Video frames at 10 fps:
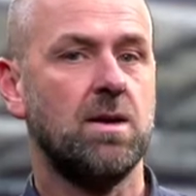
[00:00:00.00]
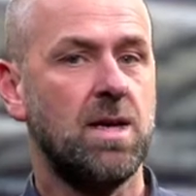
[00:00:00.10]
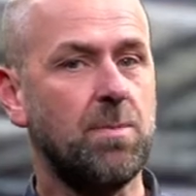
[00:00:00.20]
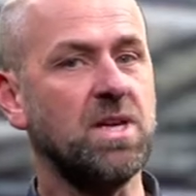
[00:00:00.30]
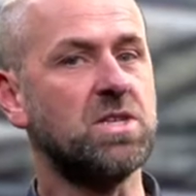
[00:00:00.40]

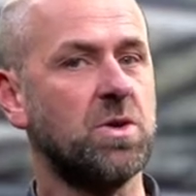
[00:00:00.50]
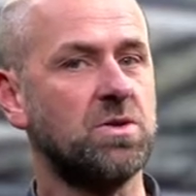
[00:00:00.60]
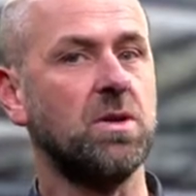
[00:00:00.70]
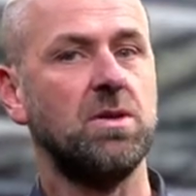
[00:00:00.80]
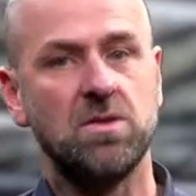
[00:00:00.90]
keeping
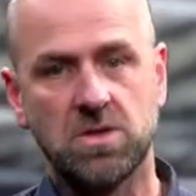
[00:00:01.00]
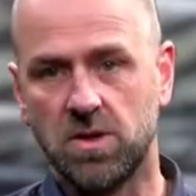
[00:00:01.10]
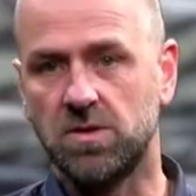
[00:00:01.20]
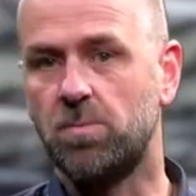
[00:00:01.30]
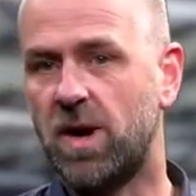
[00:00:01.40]
certain,
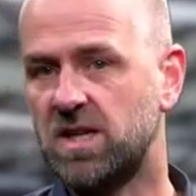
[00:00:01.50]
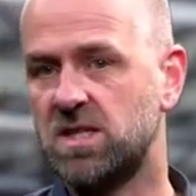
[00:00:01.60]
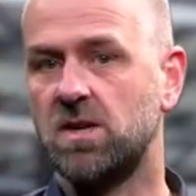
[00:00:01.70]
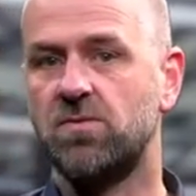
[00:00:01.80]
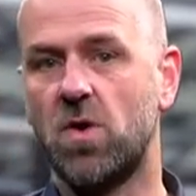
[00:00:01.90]
certain
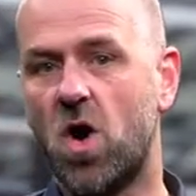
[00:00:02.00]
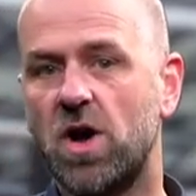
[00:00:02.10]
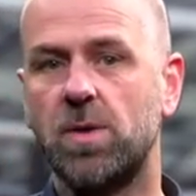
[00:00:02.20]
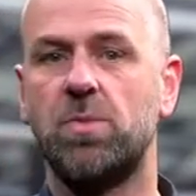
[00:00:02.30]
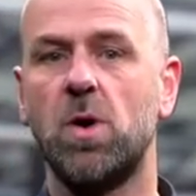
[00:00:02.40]
packaging for
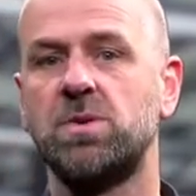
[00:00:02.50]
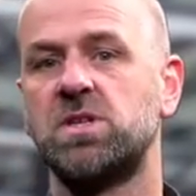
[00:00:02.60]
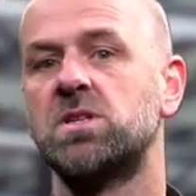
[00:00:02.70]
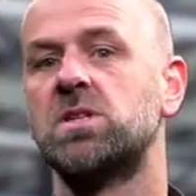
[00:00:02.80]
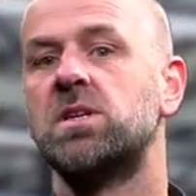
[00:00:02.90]
other
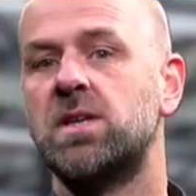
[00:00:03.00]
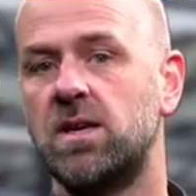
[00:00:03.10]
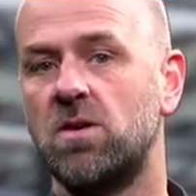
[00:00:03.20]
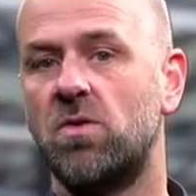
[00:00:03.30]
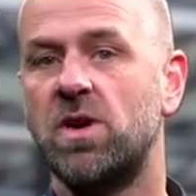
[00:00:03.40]
purposes than
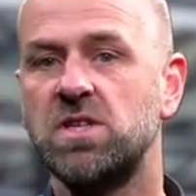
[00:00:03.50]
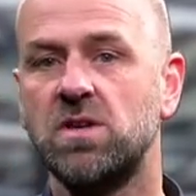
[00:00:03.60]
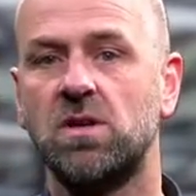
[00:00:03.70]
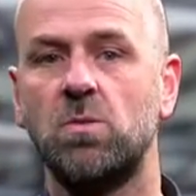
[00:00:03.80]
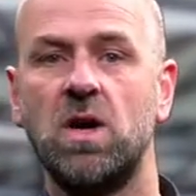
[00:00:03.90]
the
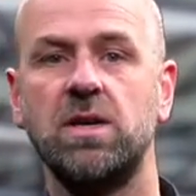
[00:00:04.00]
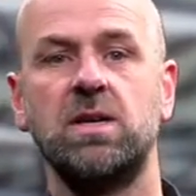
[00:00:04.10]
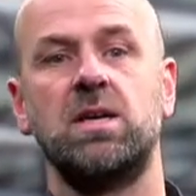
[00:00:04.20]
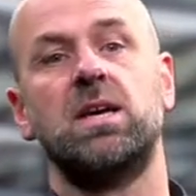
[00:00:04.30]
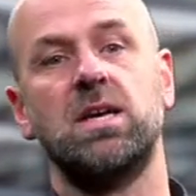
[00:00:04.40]
original one
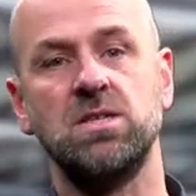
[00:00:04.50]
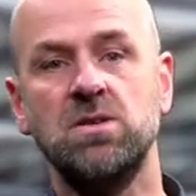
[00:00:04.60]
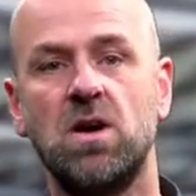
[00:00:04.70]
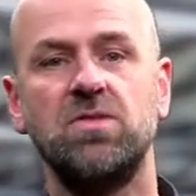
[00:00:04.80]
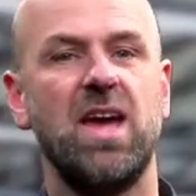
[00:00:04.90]
is not